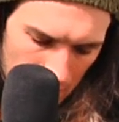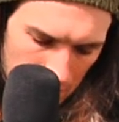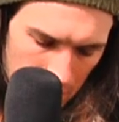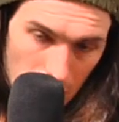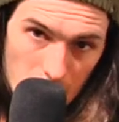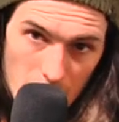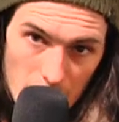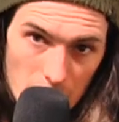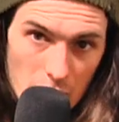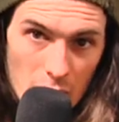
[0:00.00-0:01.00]
I'm done
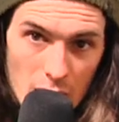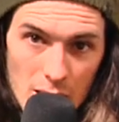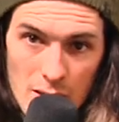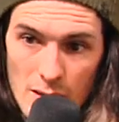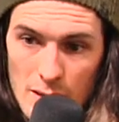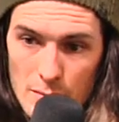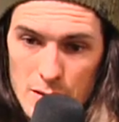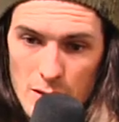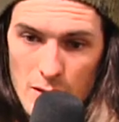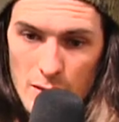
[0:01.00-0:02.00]
there.
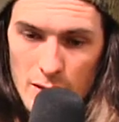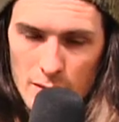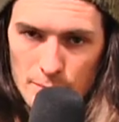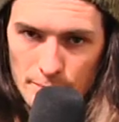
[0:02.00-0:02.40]
So anyway,